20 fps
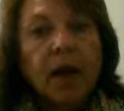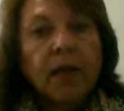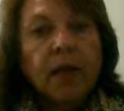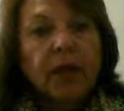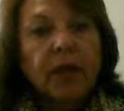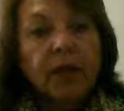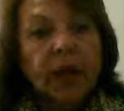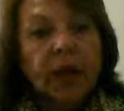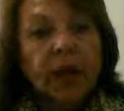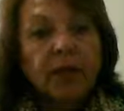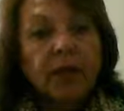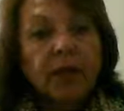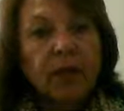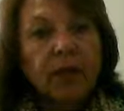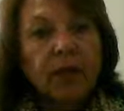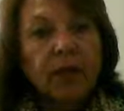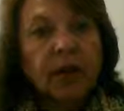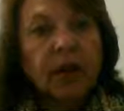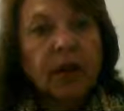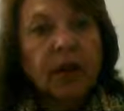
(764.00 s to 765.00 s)
These last
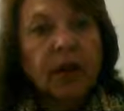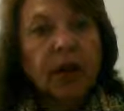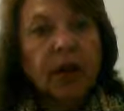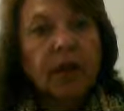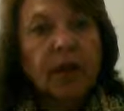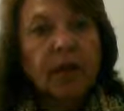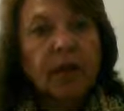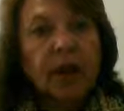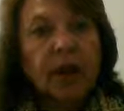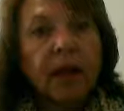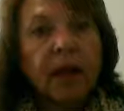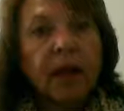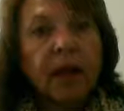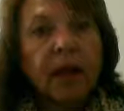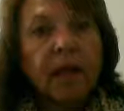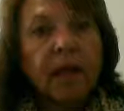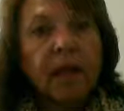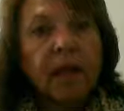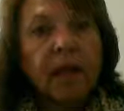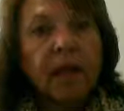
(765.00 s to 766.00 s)
few slides
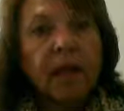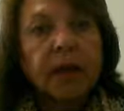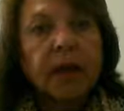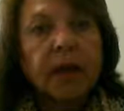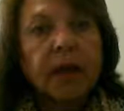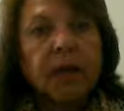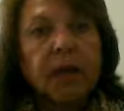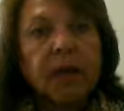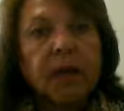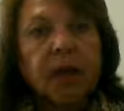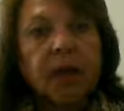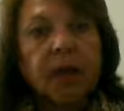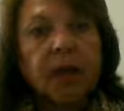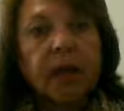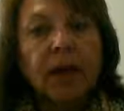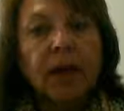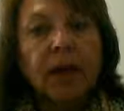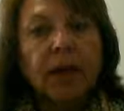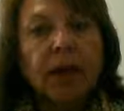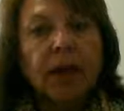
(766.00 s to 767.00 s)
give you some
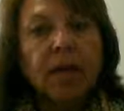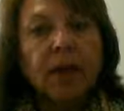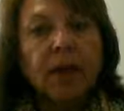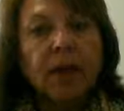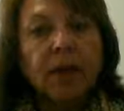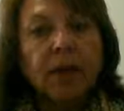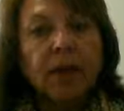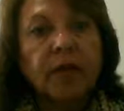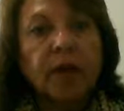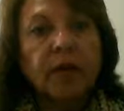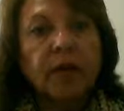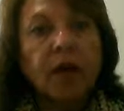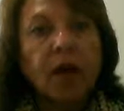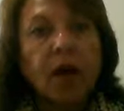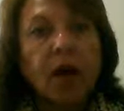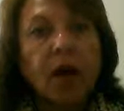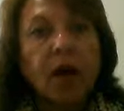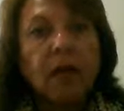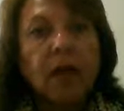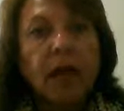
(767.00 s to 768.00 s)
examples of some
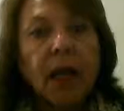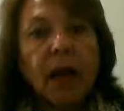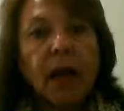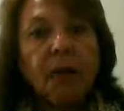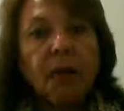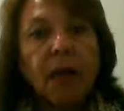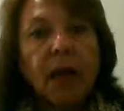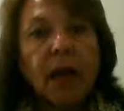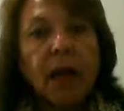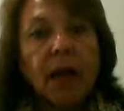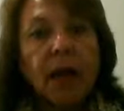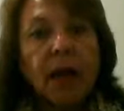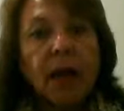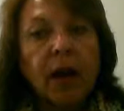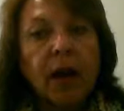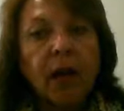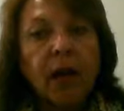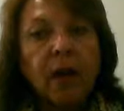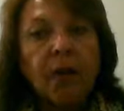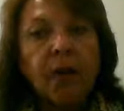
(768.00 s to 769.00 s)
common APA
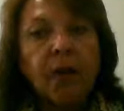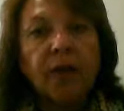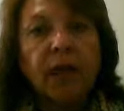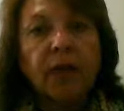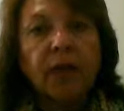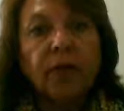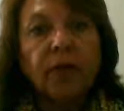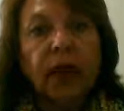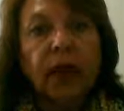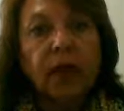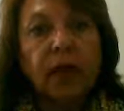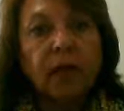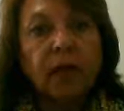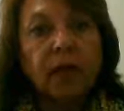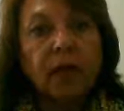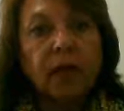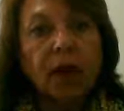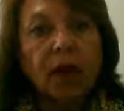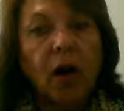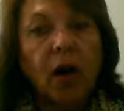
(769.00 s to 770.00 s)
errors that
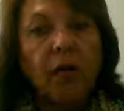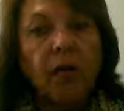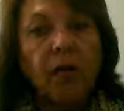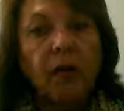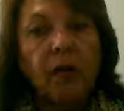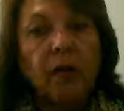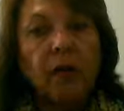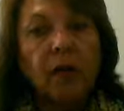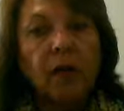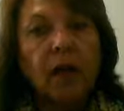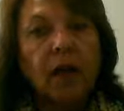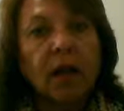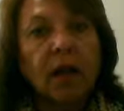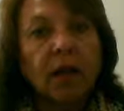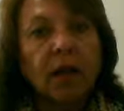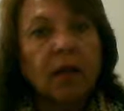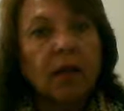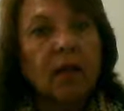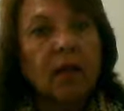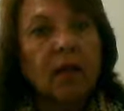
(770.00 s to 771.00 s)
faculty often see
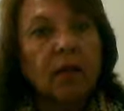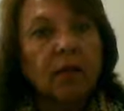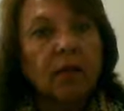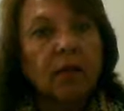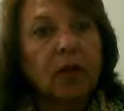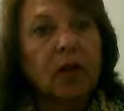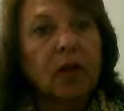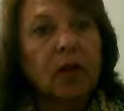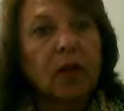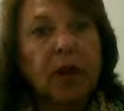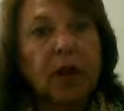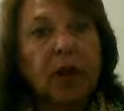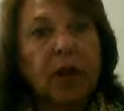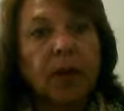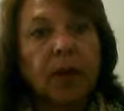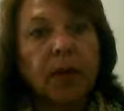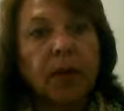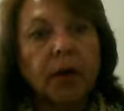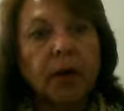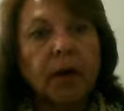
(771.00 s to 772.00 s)
in student
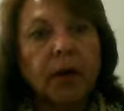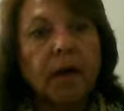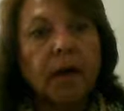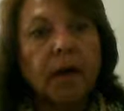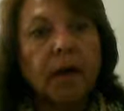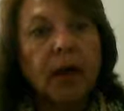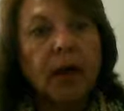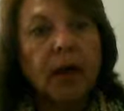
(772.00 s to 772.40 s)
papers.